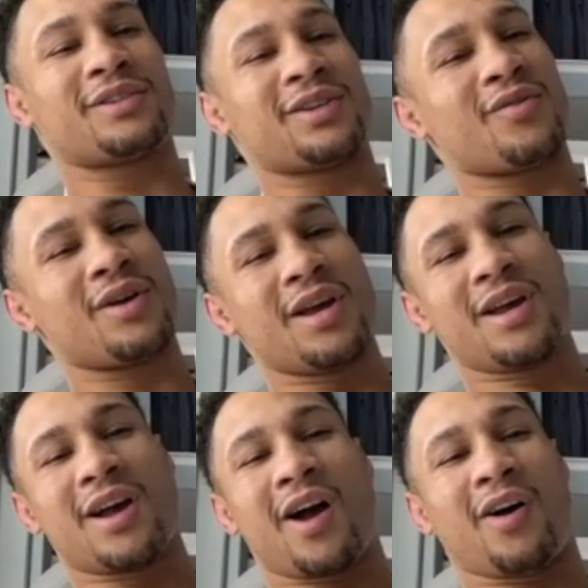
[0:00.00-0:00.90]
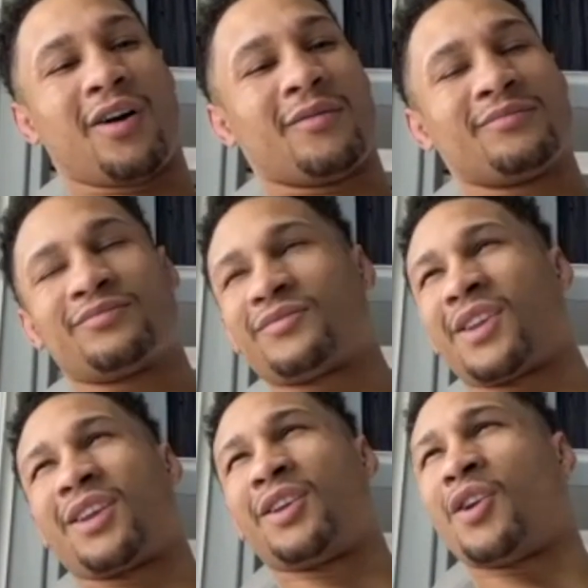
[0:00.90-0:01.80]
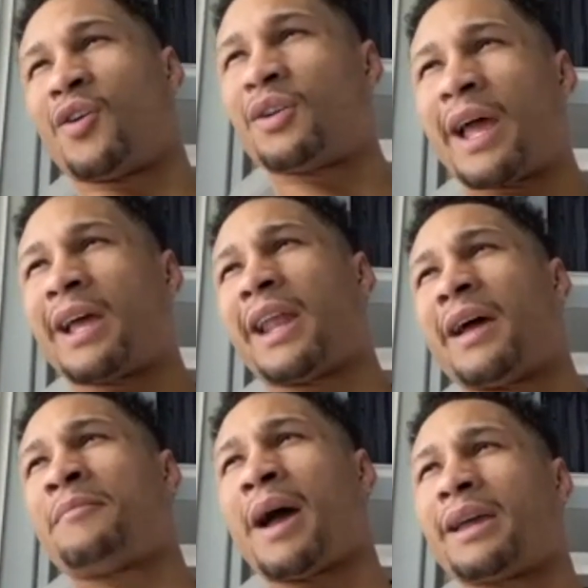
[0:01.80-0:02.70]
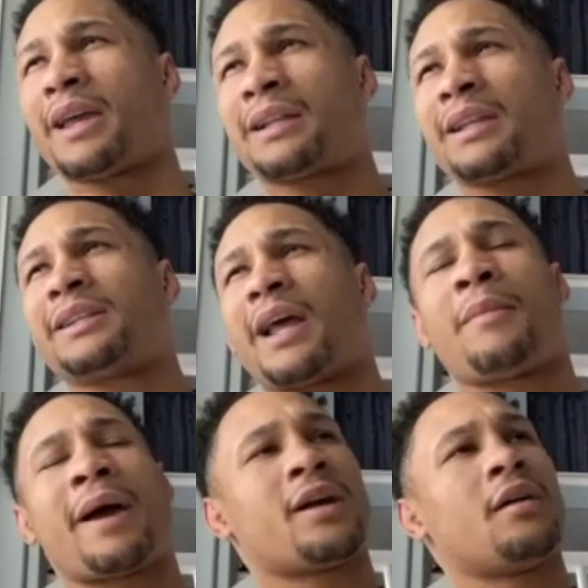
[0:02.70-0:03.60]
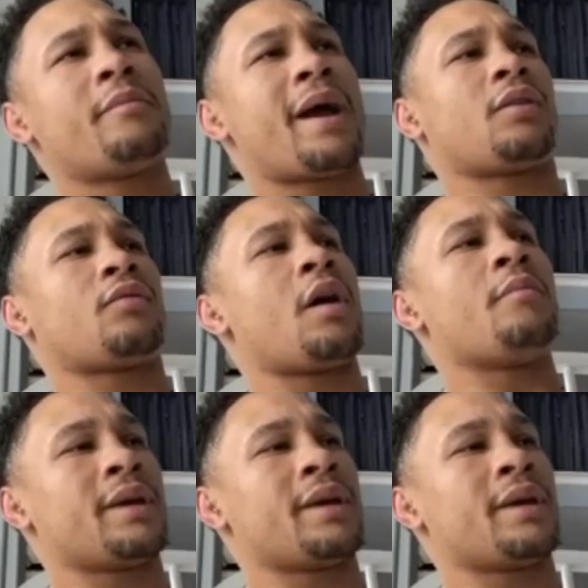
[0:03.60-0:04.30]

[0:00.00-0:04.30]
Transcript: So, um, you know, that that might, I think that might come back around.